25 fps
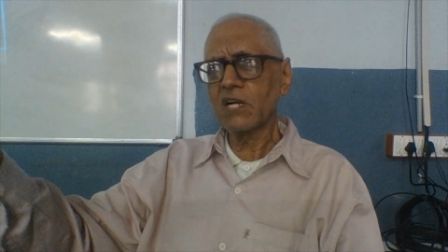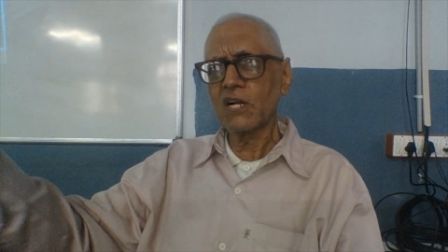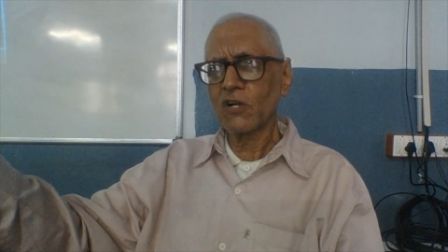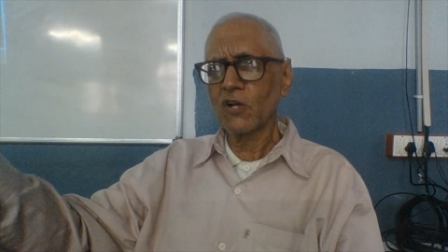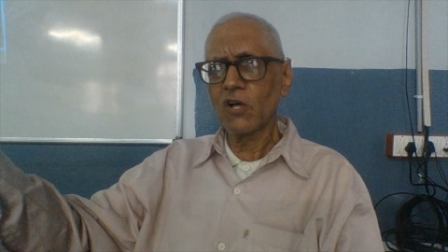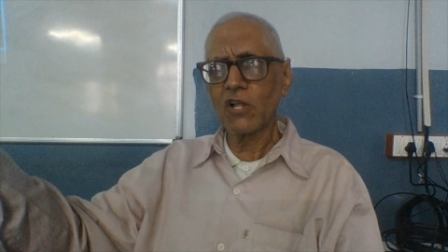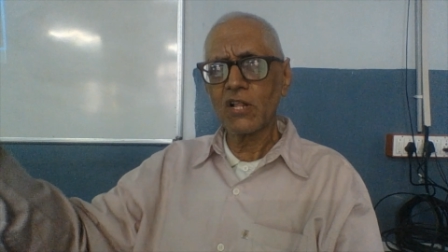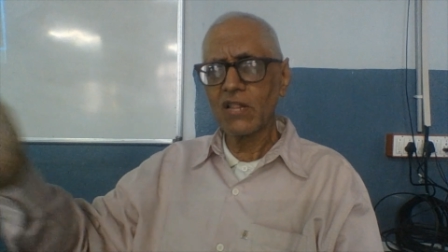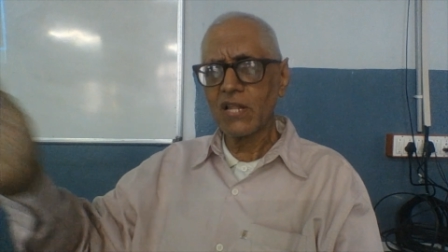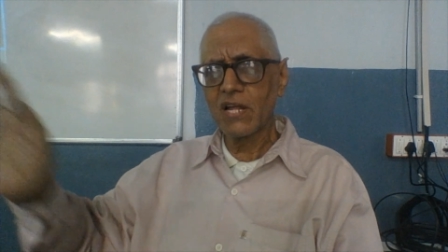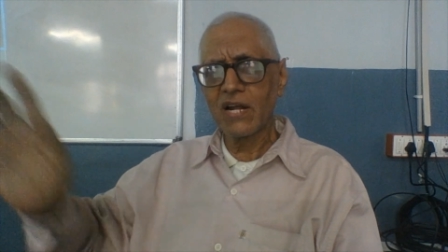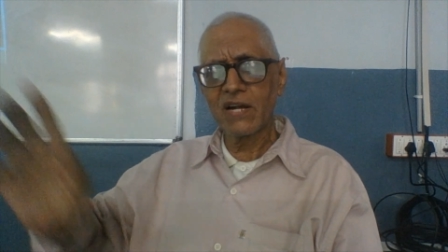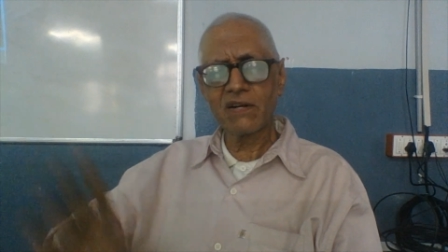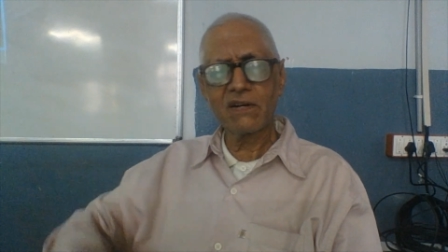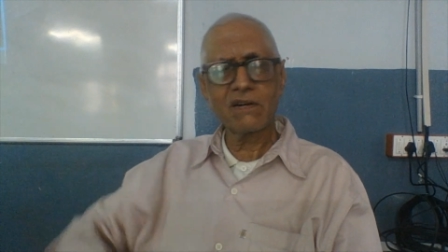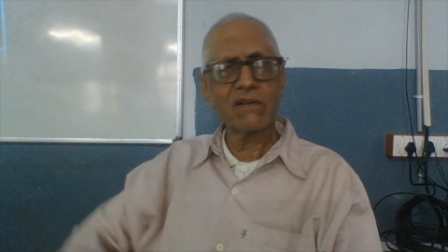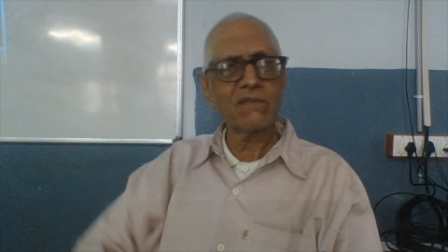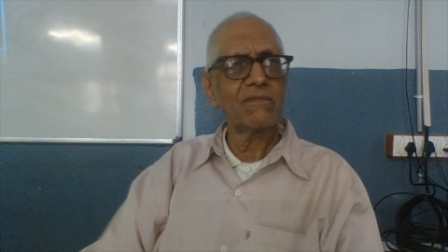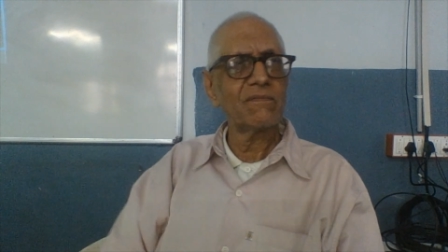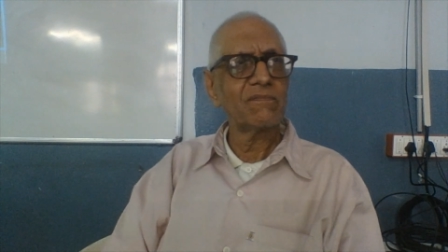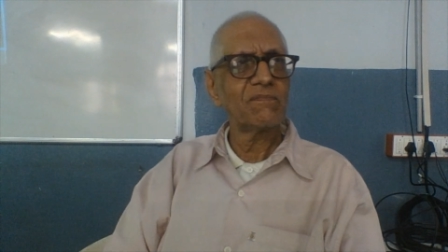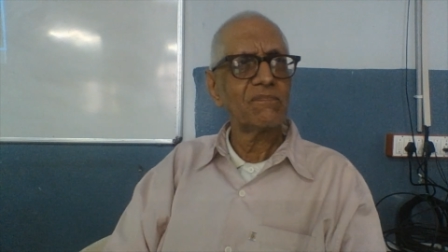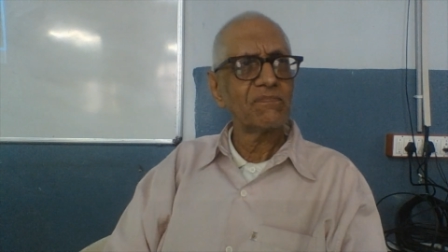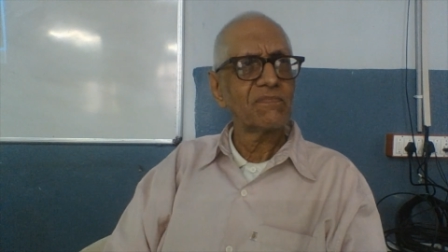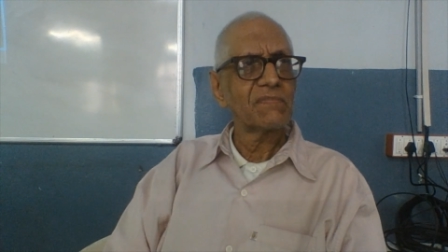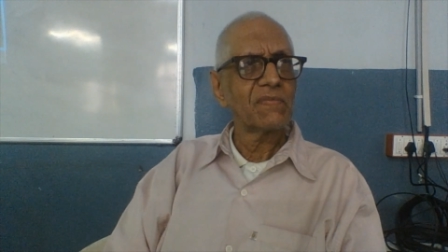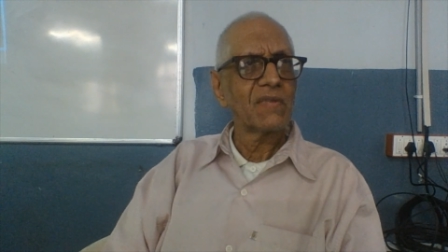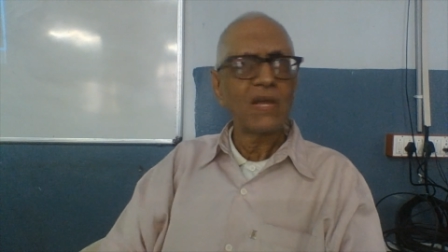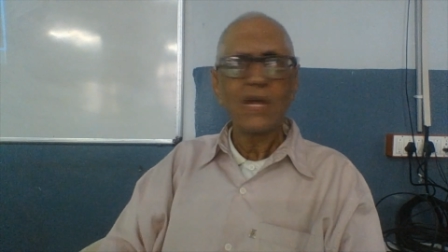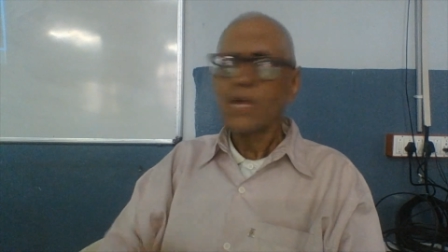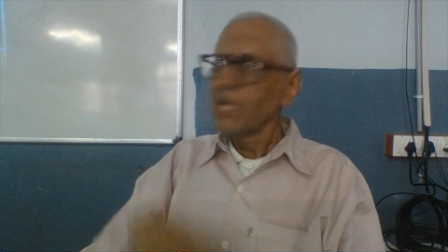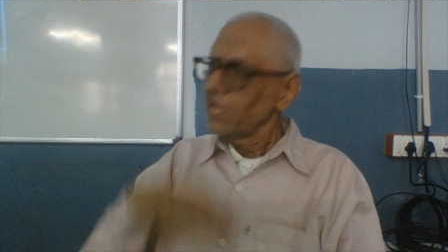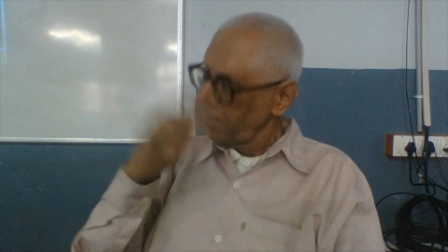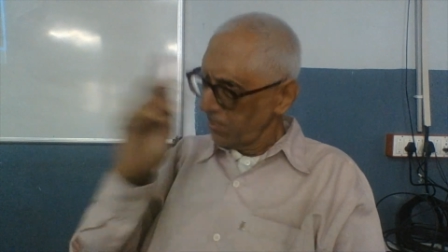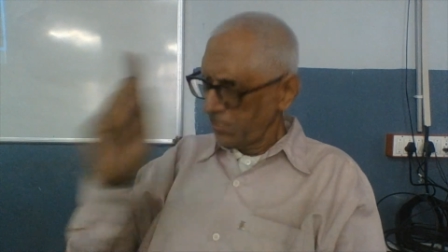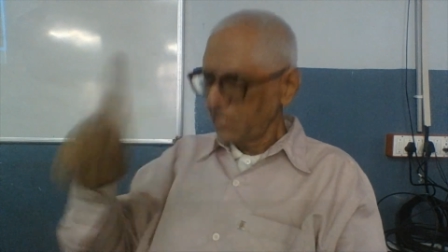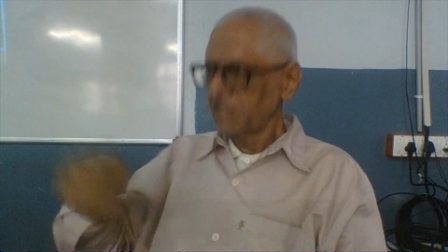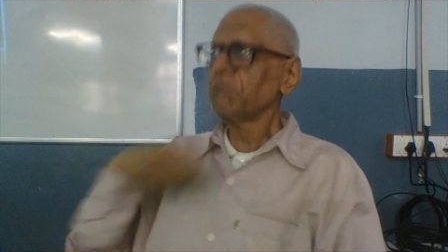and all that.
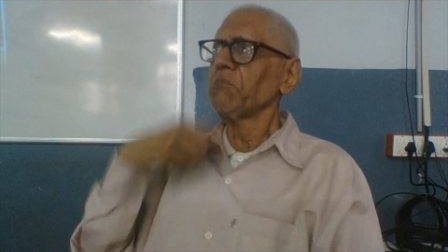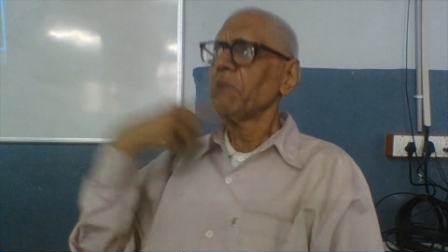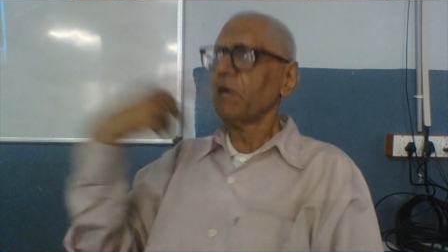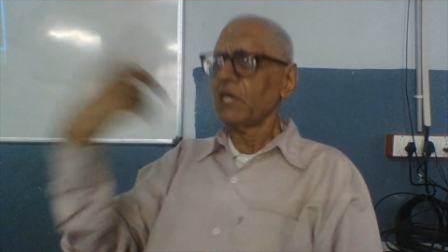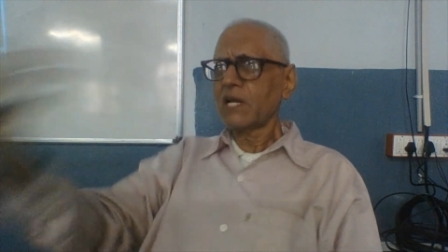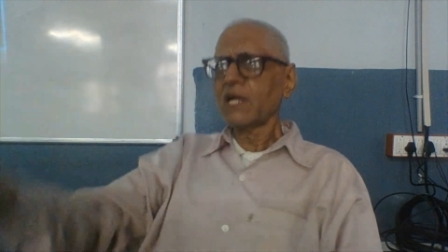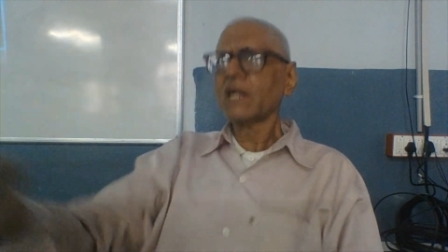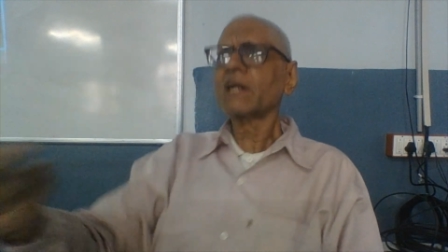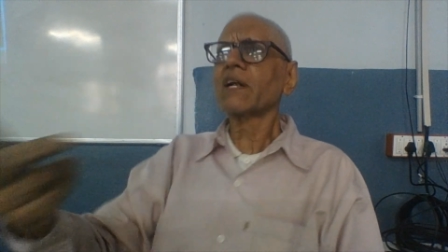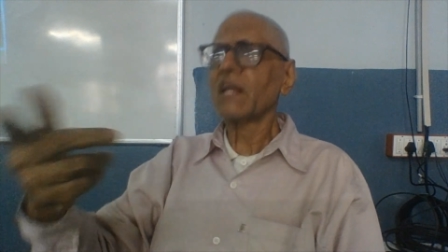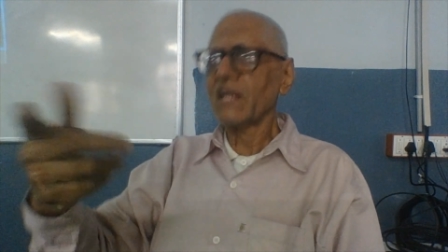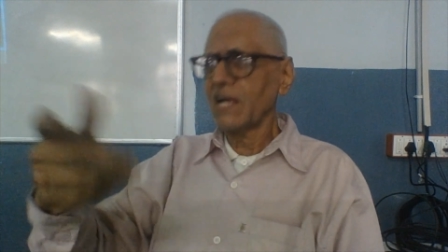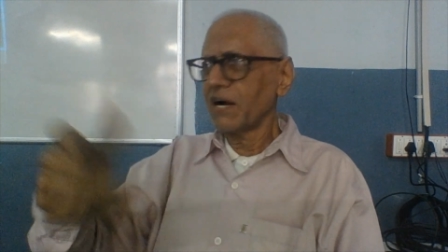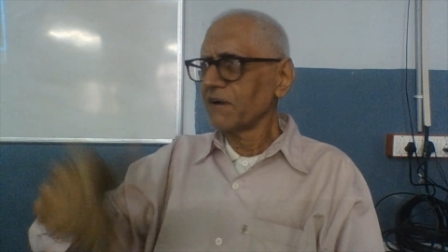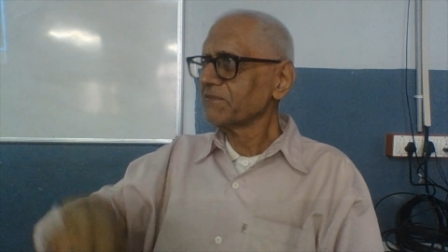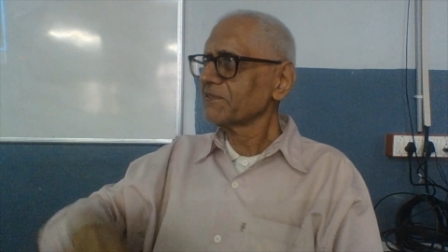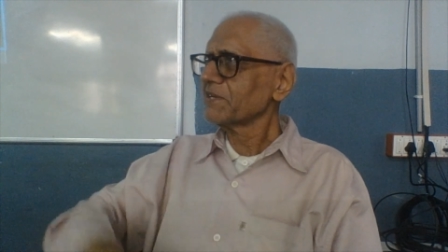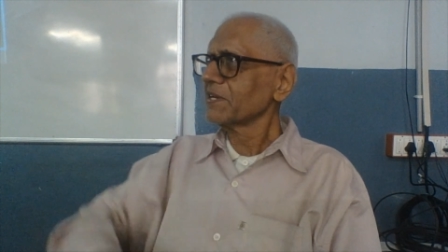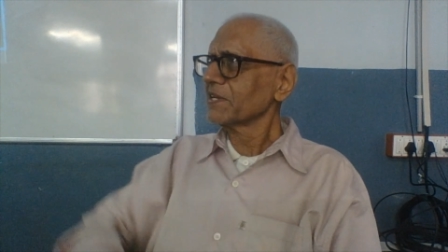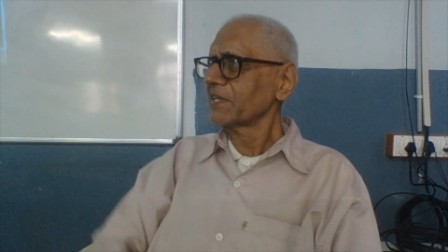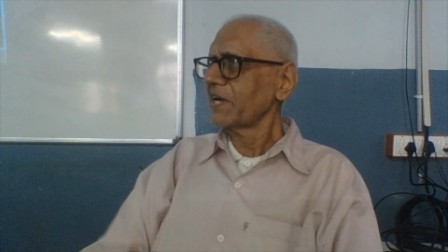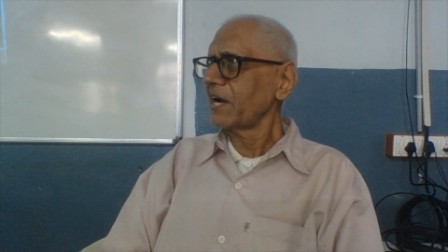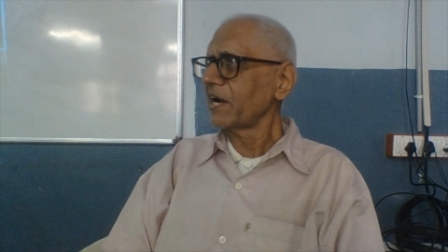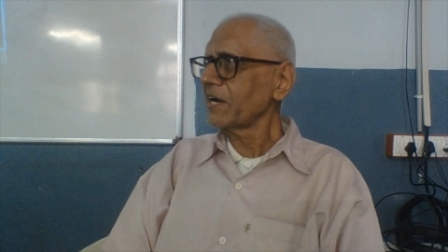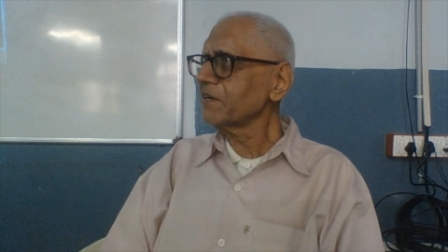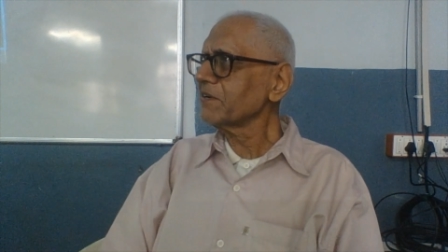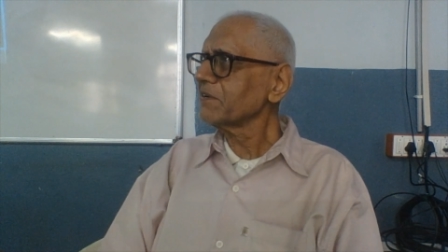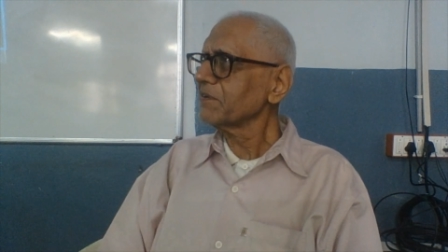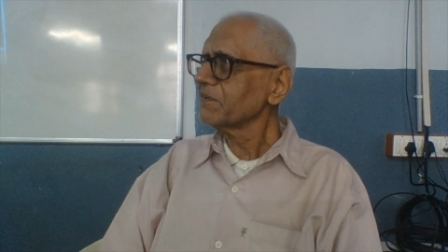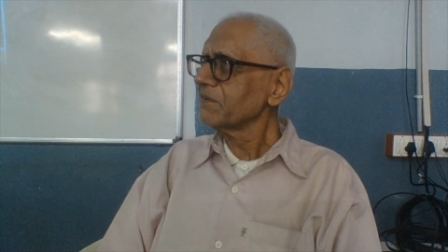Immediately after that,